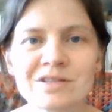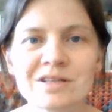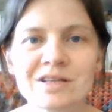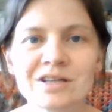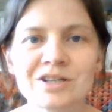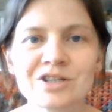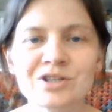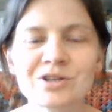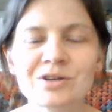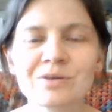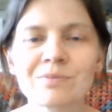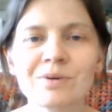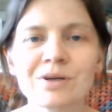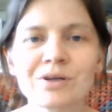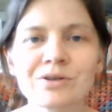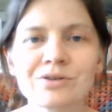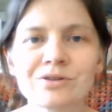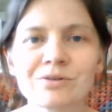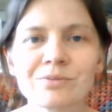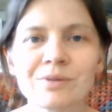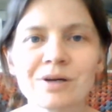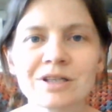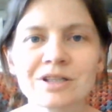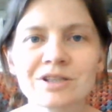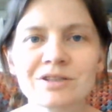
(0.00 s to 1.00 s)
It shouldn't be too
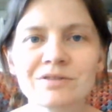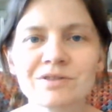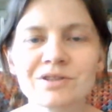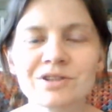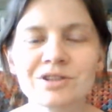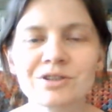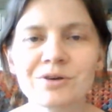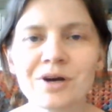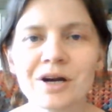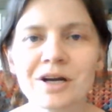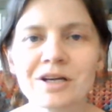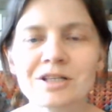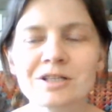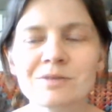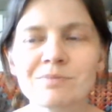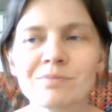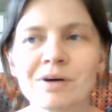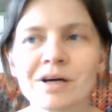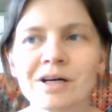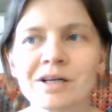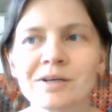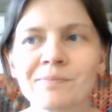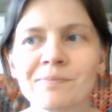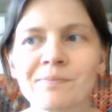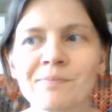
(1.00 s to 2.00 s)
much of a stretch,
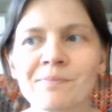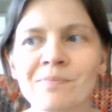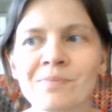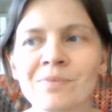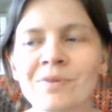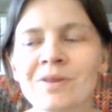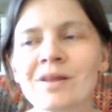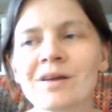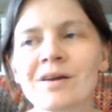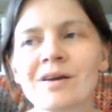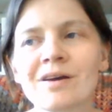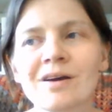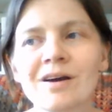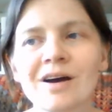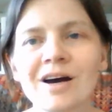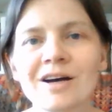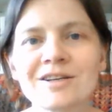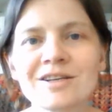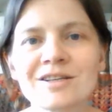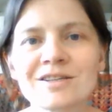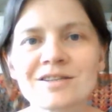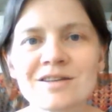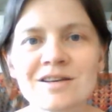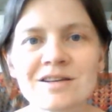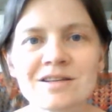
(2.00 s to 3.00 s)
but I
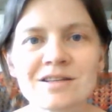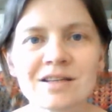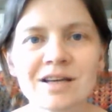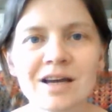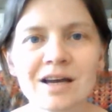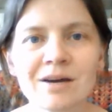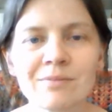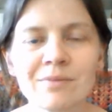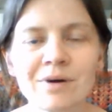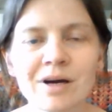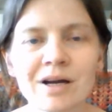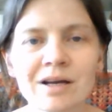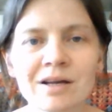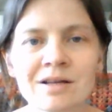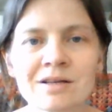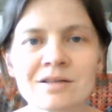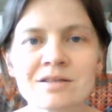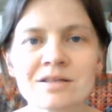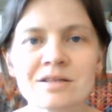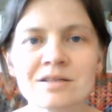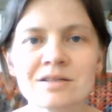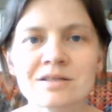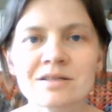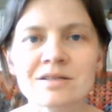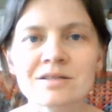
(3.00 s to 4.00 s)
just need to get my
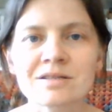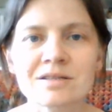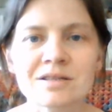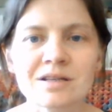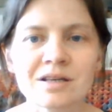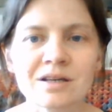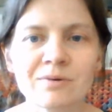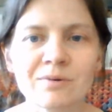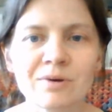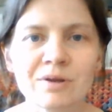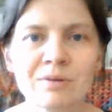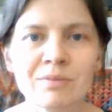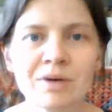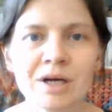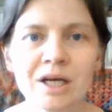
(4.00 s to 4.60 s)
consistency with my